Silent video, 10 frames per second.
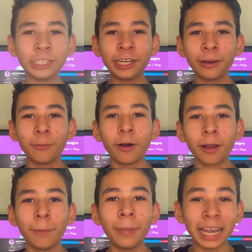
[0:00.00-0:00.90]
here.
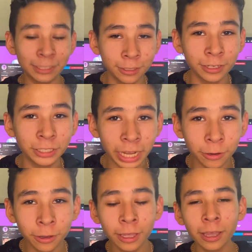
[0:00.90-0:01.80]
Welcome back to the
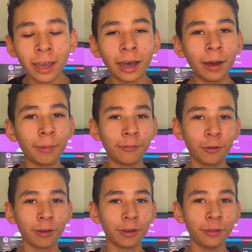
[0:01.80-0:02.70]
channel. If
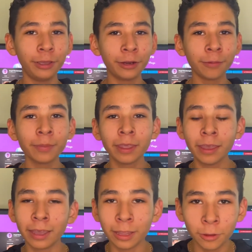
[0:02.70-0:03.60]
you're new here,
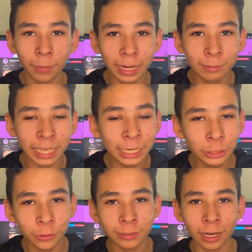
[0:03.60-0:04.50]
hello, my name is
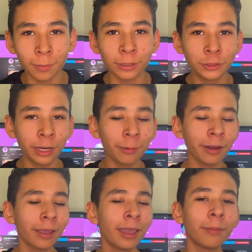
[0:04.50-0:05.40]
Angel. I'll talk about
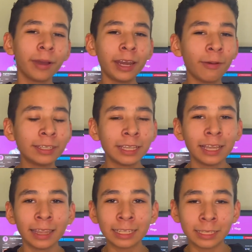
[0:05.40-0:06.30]
streetwear. But anyways,
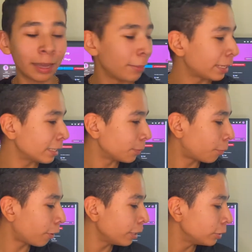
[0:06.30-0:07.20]
that's besides the
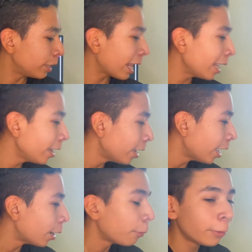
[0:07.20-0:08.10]
point. Today,
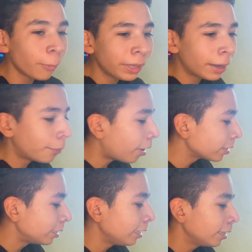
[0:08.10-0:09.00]
we will be
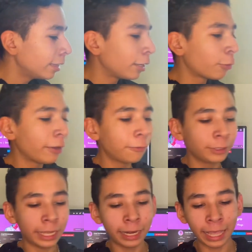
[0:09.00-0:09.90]
unboxing the
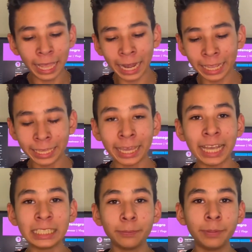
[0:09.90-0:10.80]
Grateful Dead and Nike
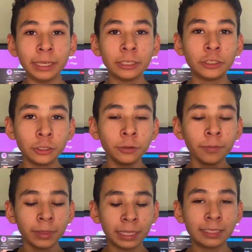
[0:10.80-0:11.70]
SB
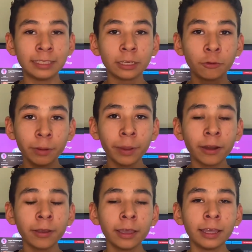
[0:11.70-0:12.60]
shoe. This is the green
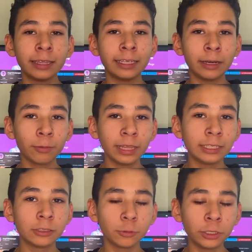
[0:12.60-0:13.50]
pair. They did
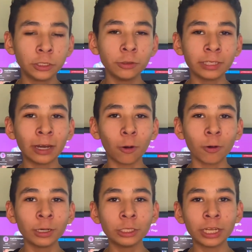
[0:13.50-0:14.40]
release 3 shoes in
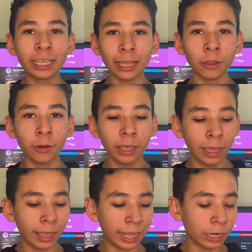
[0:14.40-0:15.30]
orange, a yellow,
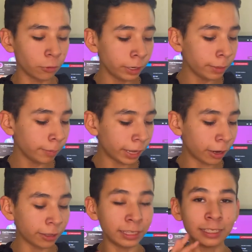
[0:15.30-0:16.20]
and in green.
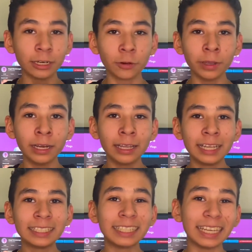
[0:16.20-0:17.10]
I got this in green,
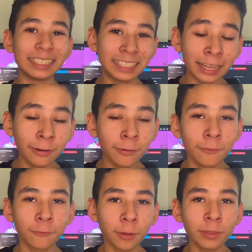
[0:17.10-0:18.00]
size 10,
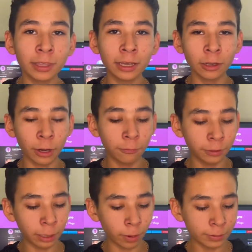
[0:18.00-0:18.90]
from the
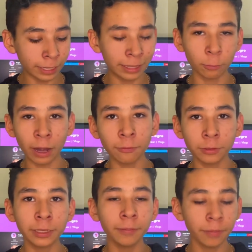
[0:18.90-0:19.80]
Grateful Dead website and the
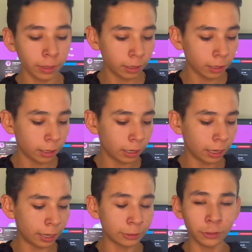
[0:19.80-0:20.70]
raffle thing.
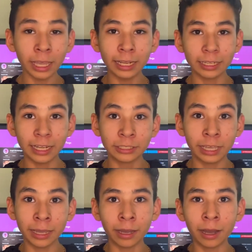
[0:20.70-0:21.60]
So yeah, let's
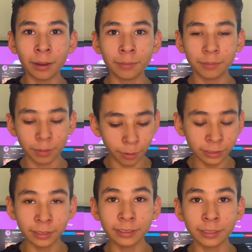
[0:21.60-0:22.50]
get
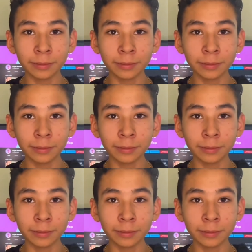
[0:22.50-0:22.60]
unboxing this thing.